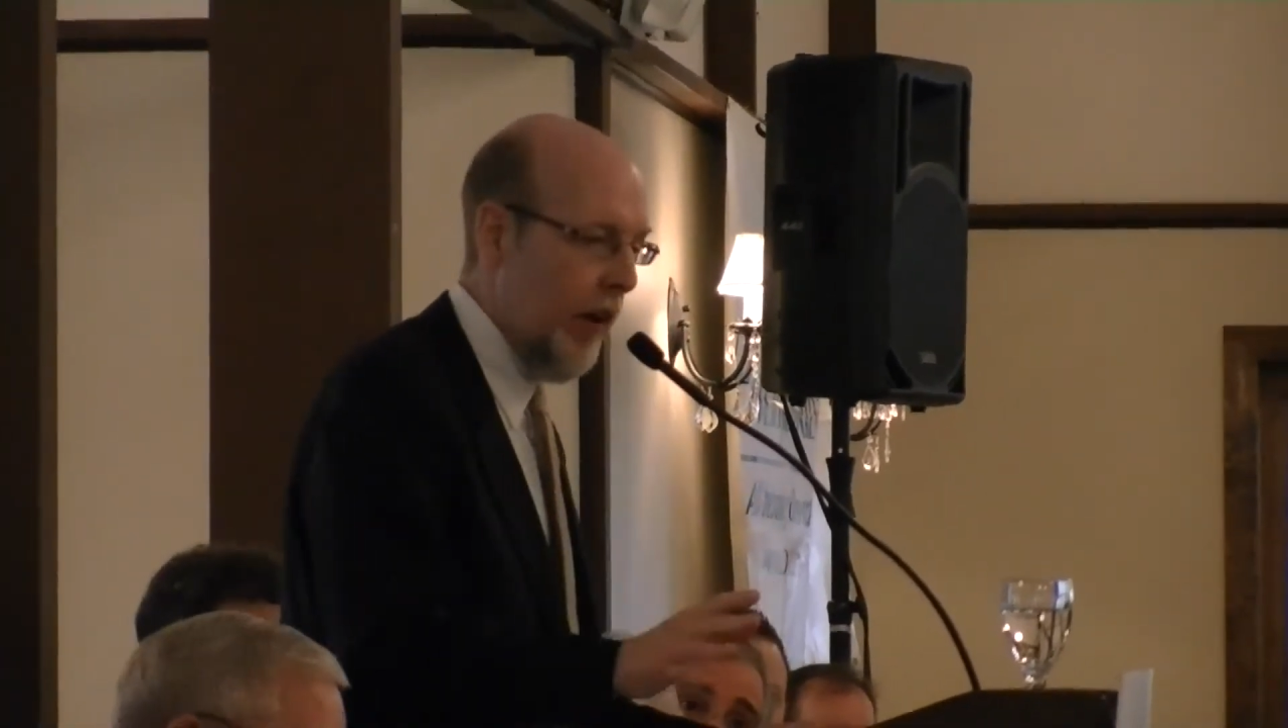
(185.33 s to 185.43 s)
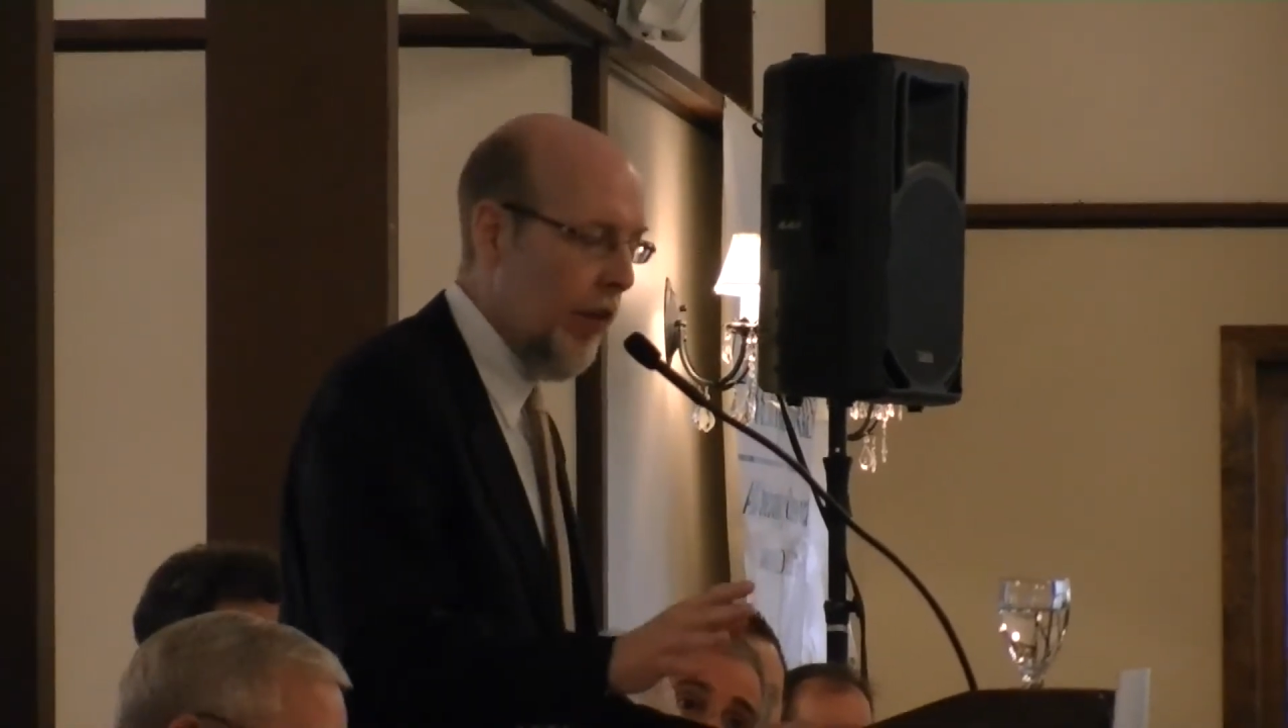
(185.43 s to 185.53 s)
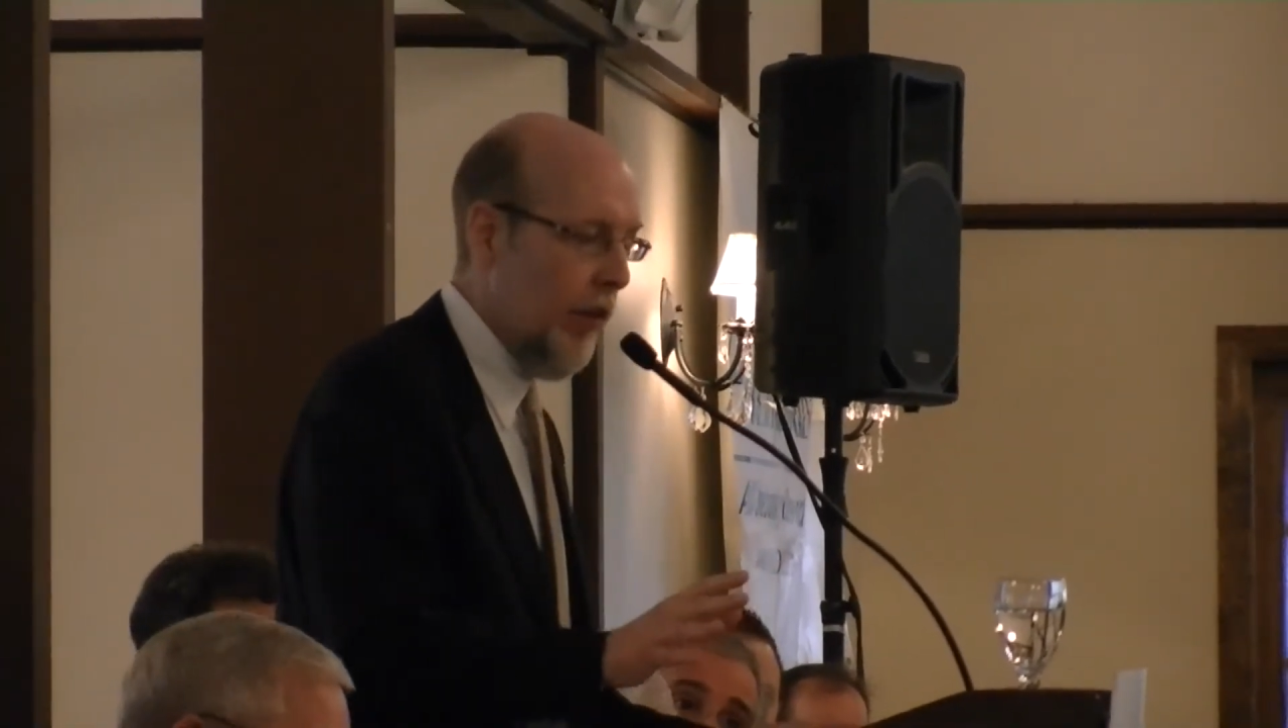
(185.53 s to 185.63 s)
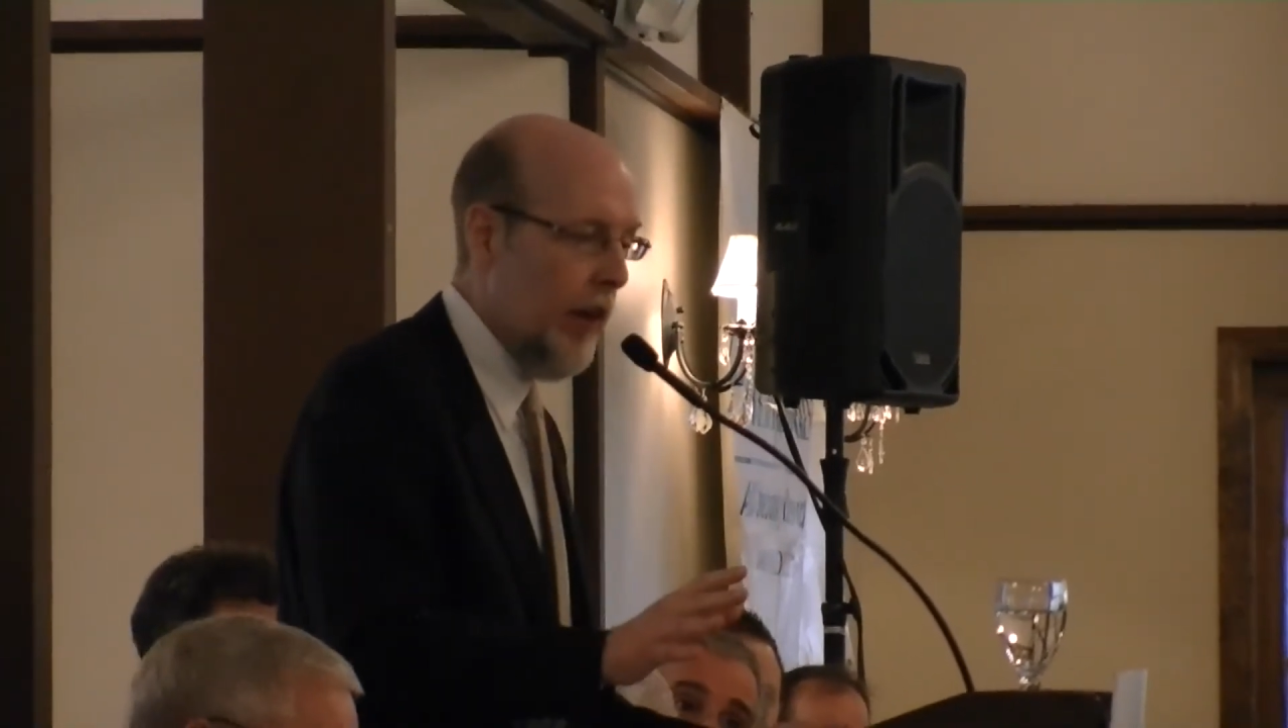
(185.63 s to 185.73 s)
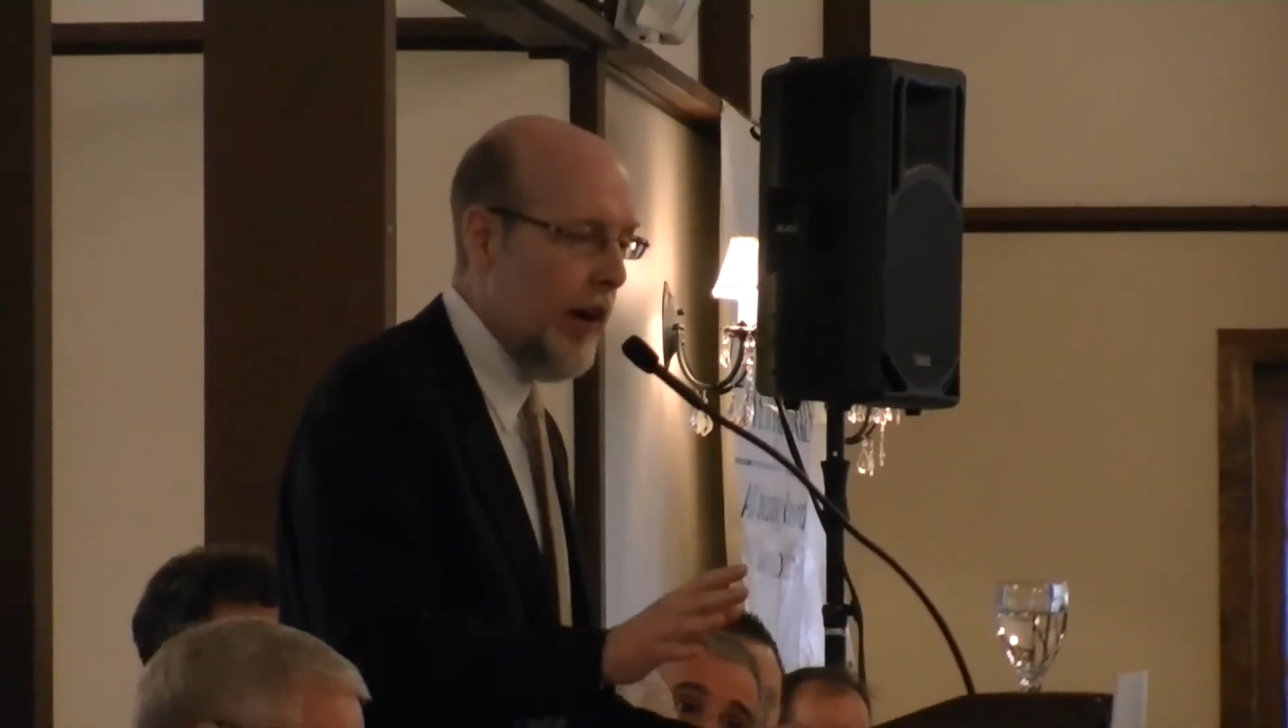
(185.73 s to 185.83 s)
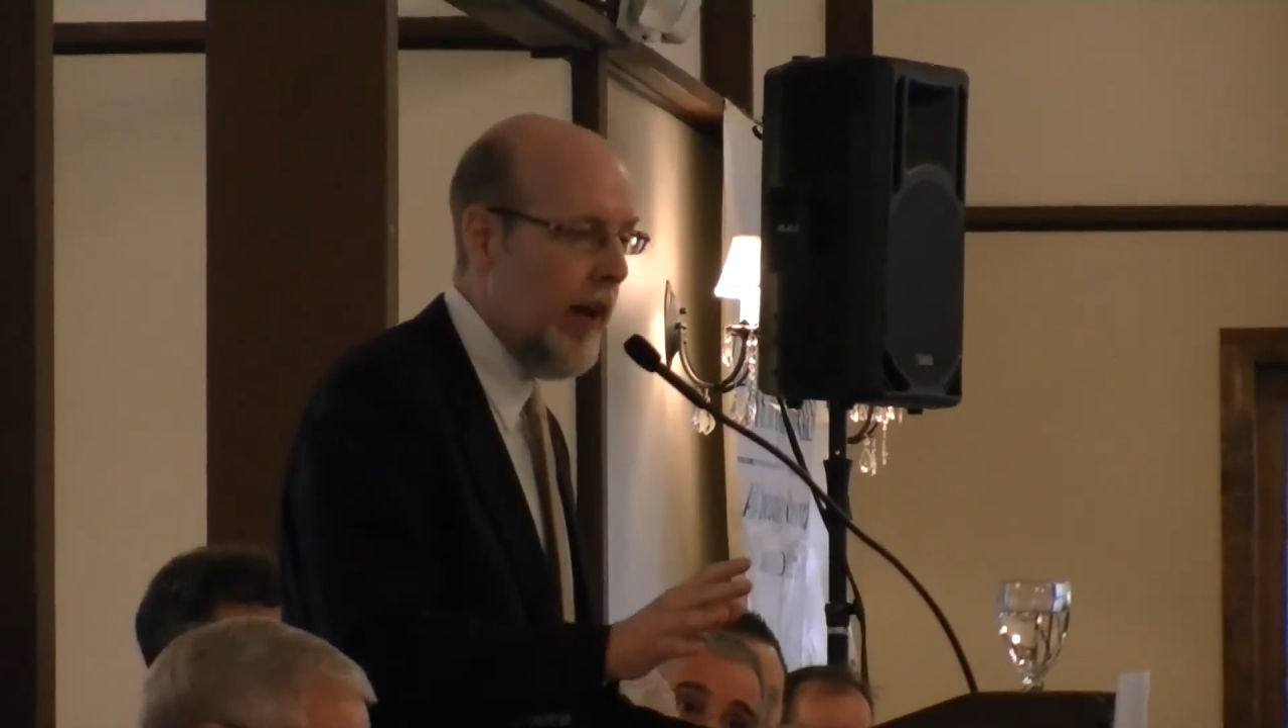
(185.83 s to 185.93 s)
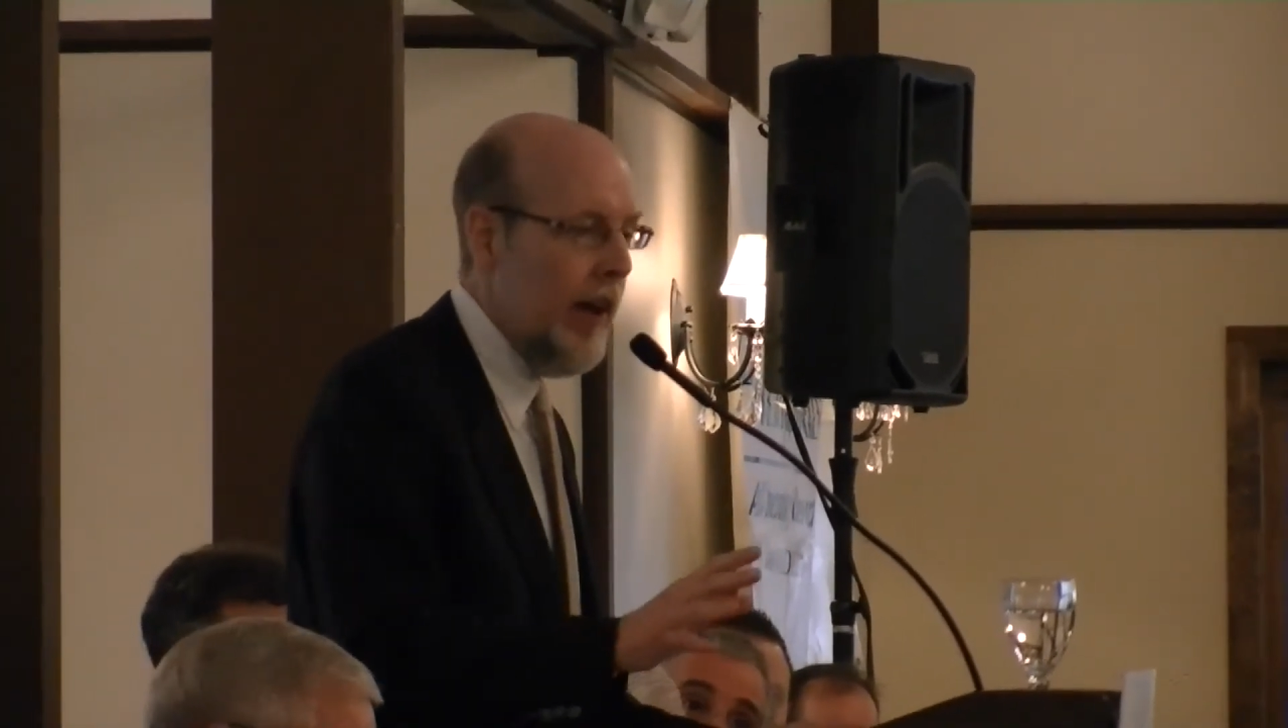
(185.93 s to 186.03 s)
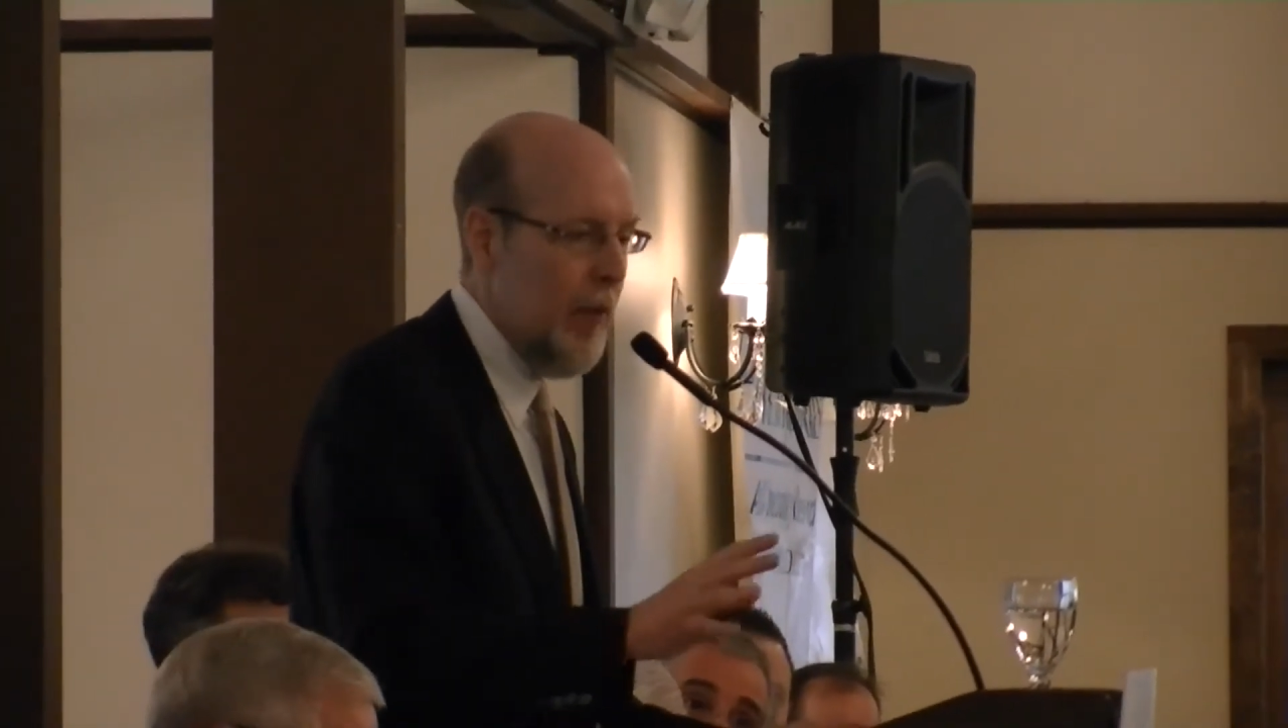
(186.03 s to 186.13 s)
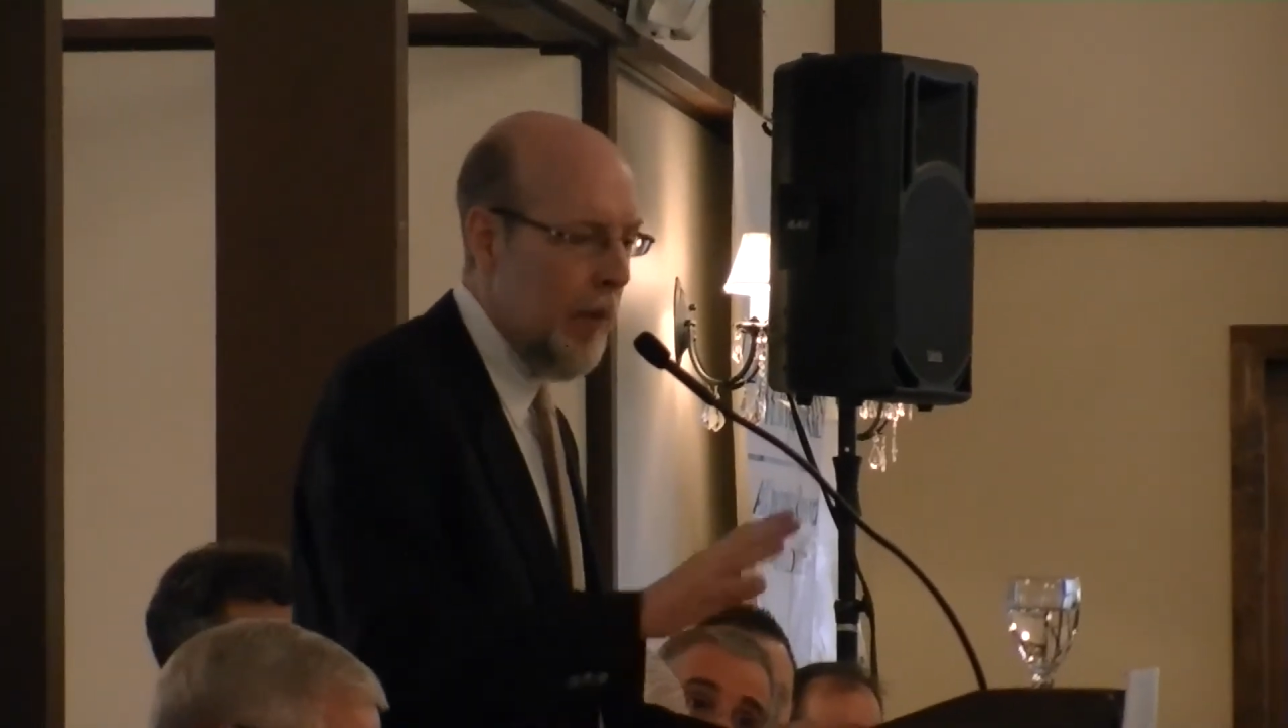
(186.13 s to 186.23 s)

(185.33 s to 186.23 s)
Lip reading: authority,